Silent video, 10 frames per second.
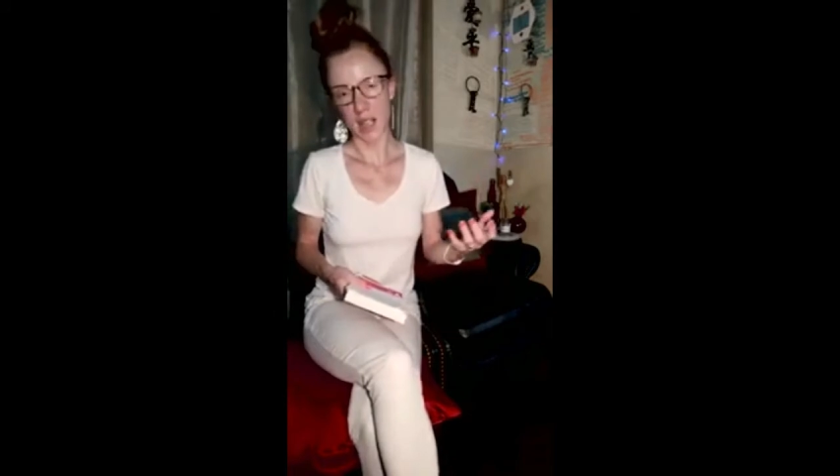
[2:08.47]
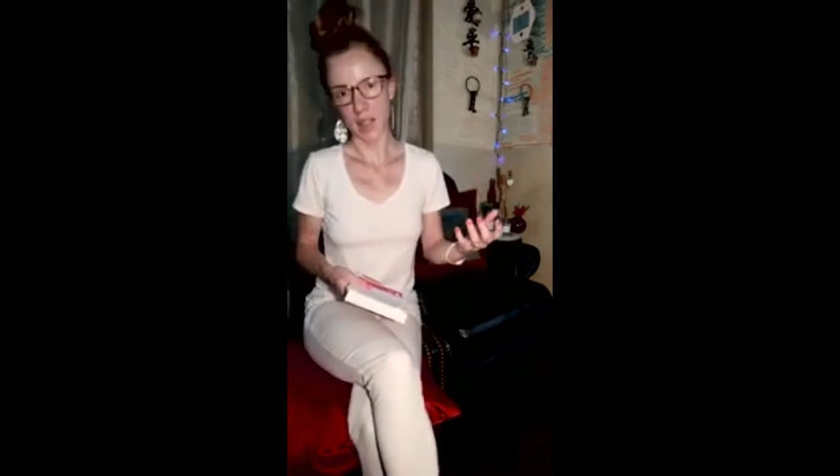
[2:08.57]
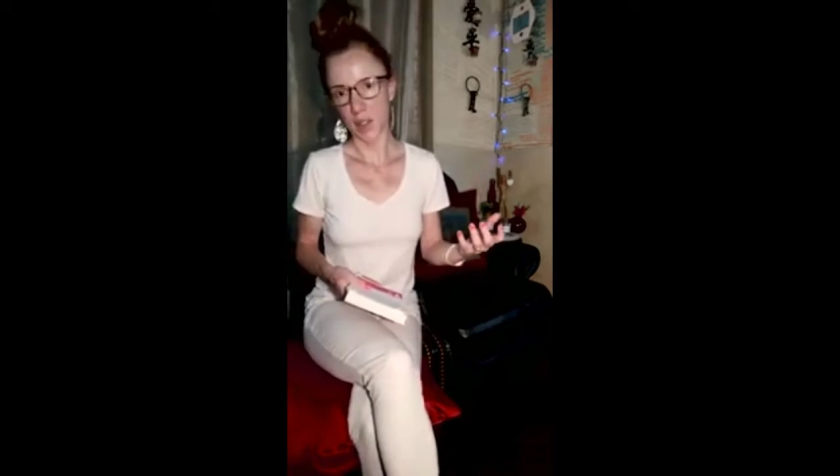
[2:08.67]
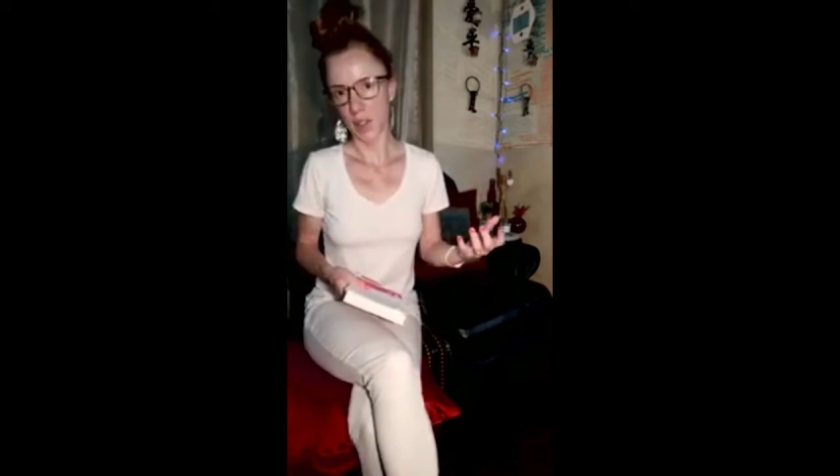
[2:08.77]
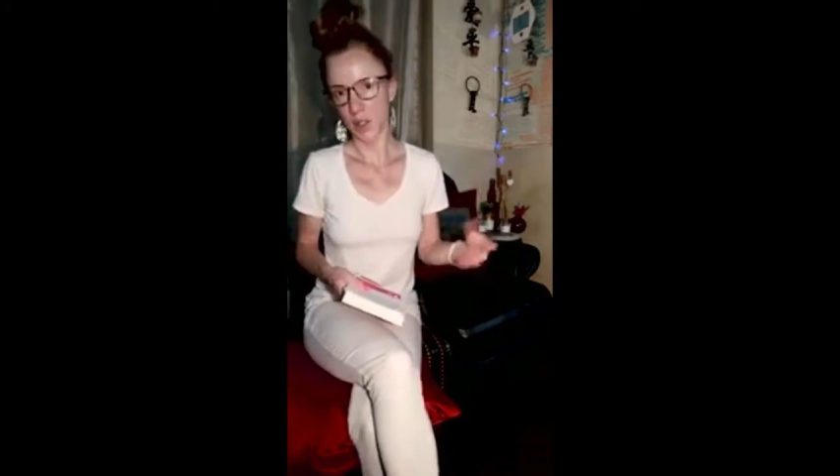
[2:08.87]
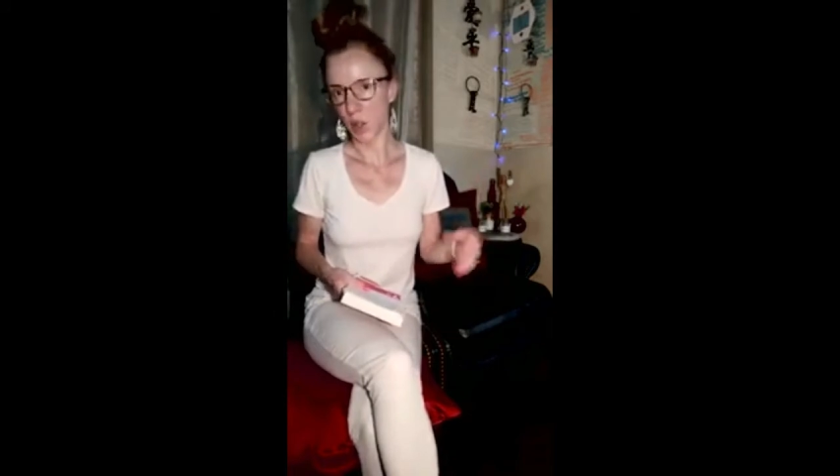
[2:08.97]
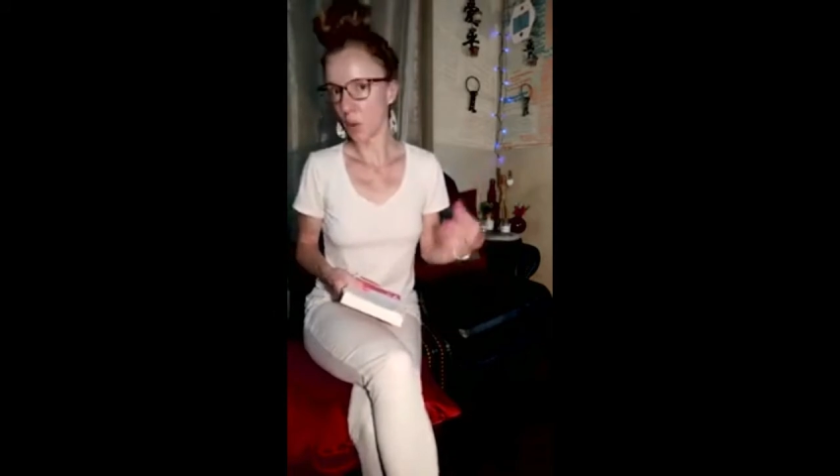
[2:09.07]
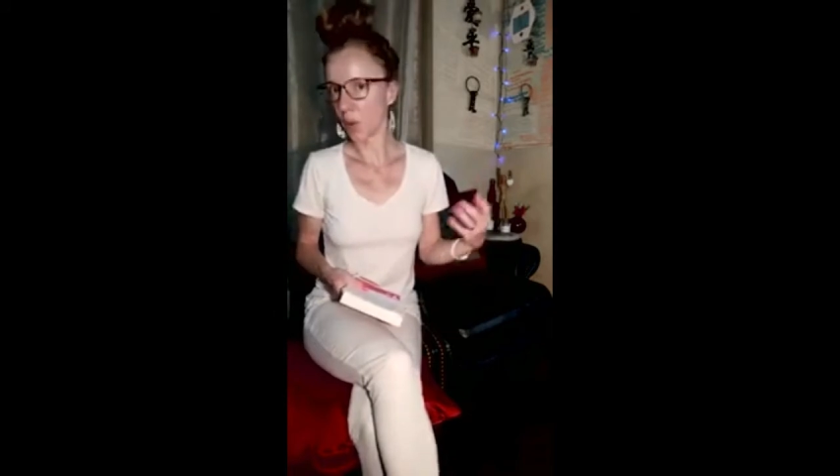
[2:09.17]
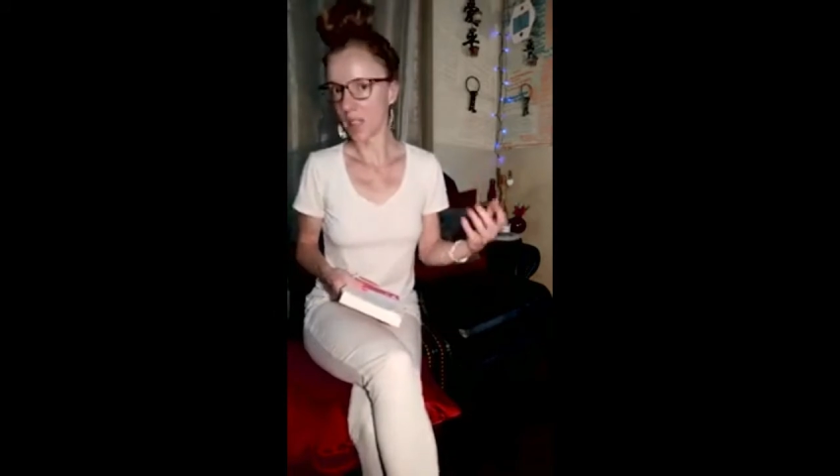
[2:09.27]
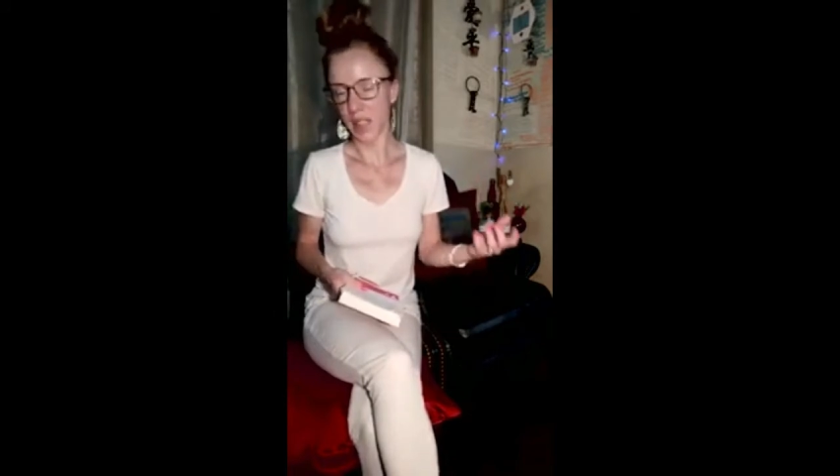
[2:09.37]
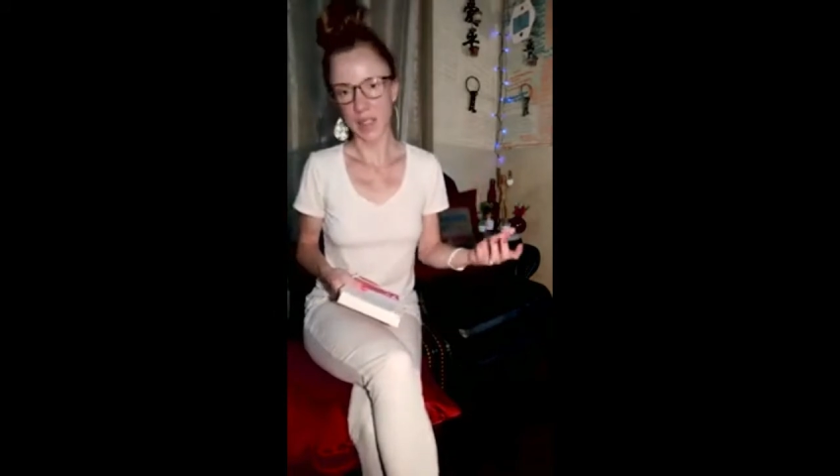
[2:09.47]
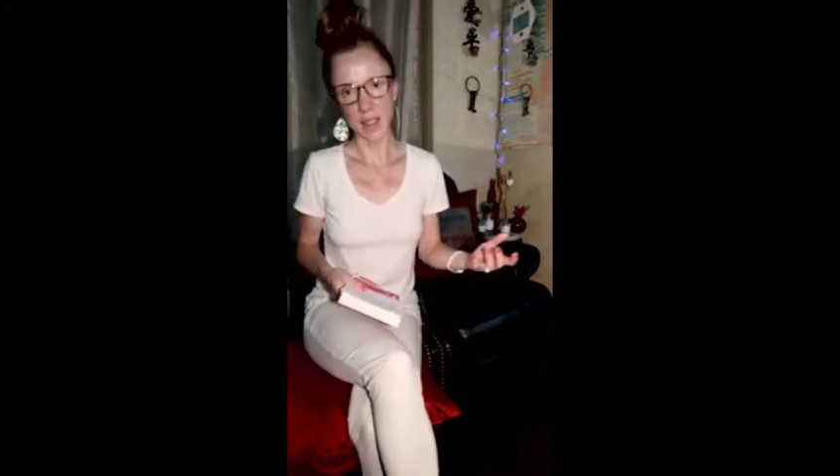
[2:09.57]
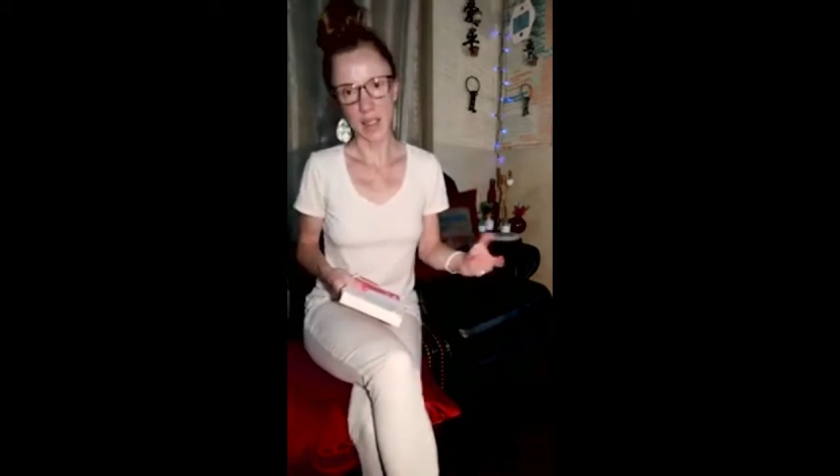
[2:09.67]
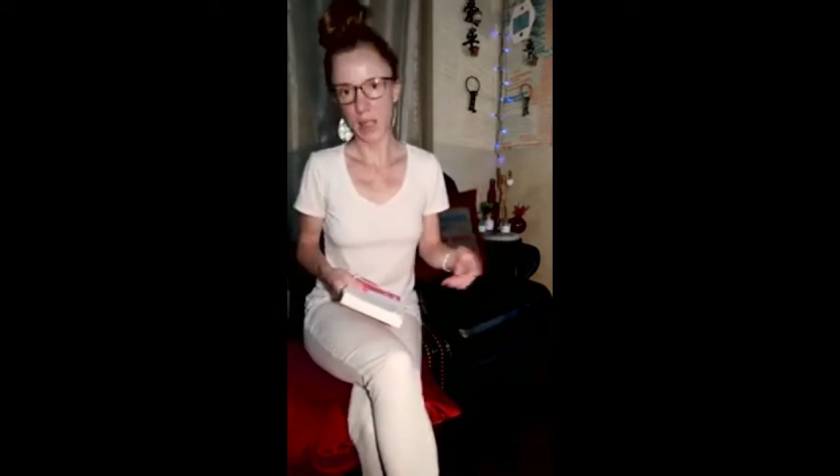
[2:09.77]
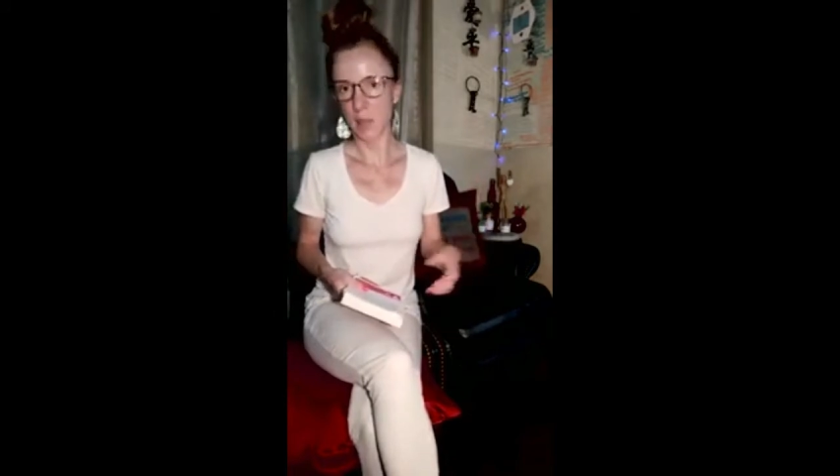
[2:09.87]
title, your
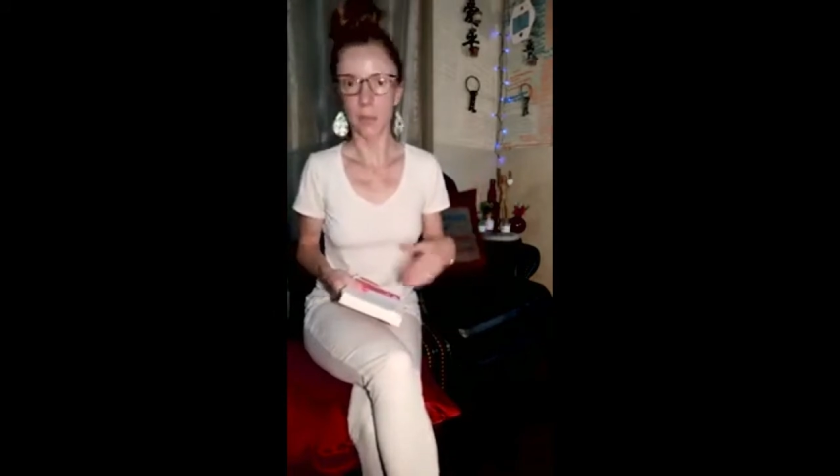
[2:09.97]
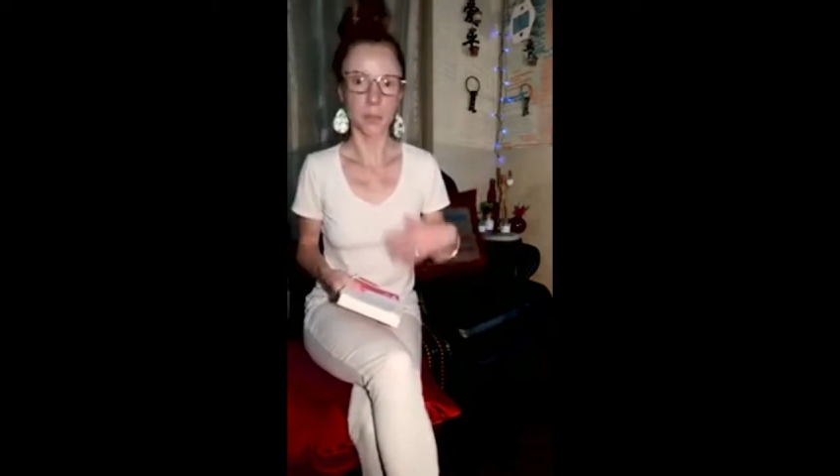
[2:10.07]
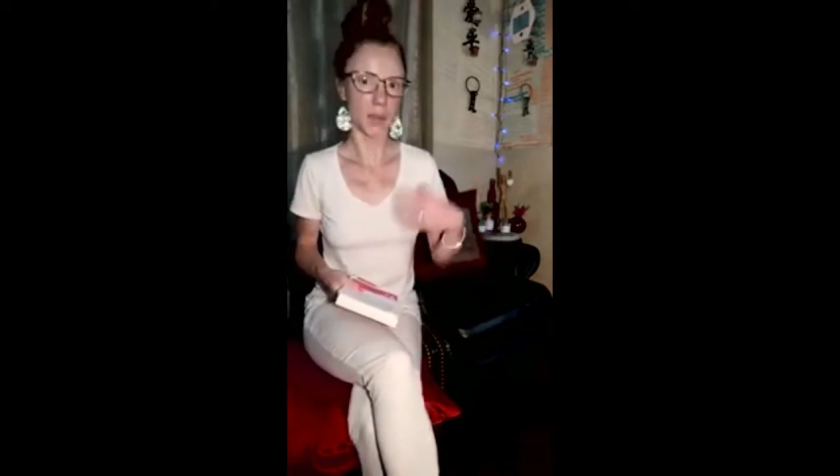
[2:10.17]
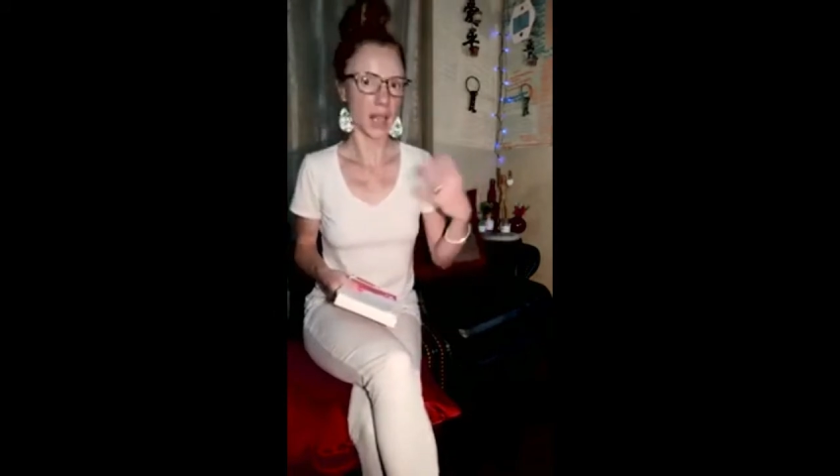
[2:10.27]
income,